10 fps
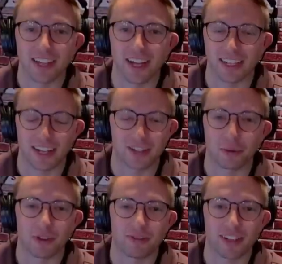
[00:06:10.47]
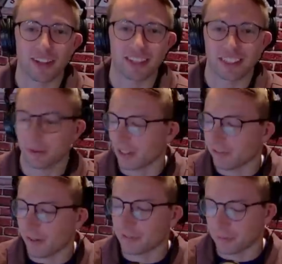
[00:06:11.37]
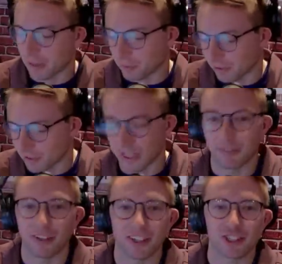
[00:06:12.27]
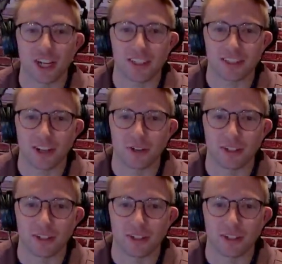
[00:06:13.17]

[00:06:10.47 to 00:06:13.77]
I got in a Twitter fight last night with like 50 people. I felt like Jon Snow.